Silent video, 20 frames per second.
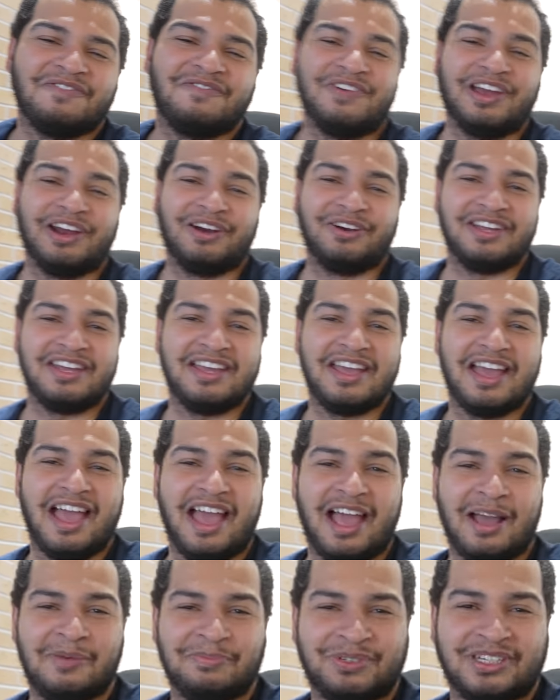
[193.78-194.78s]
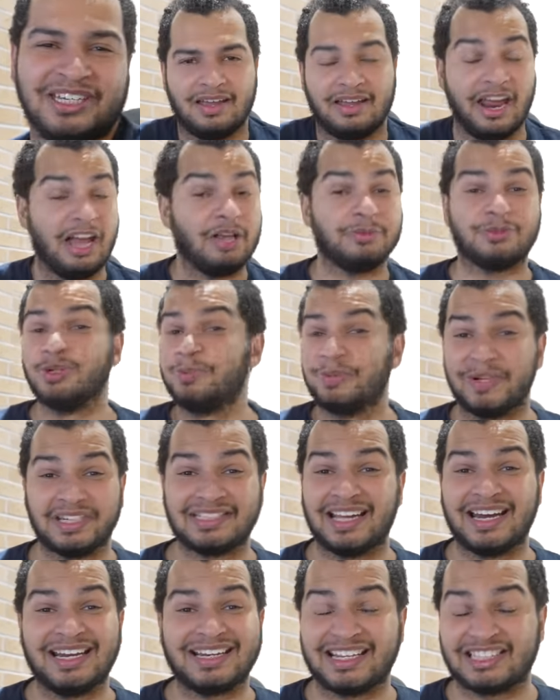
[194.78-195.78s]
very empty. Now I'm super
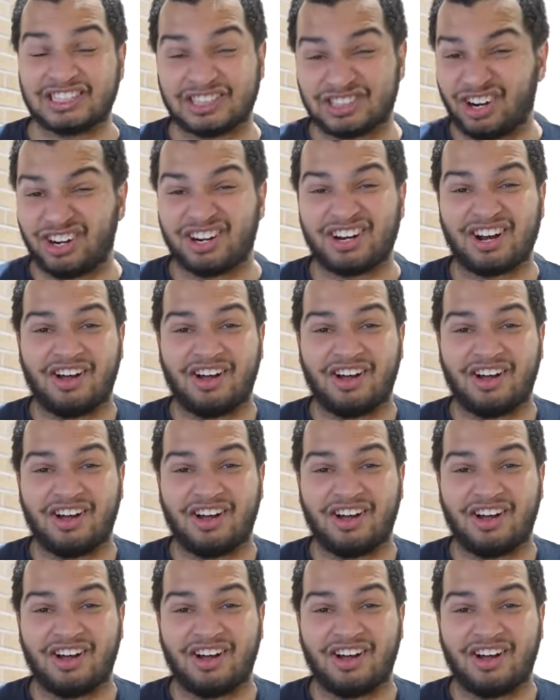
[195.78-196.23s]
excited to get started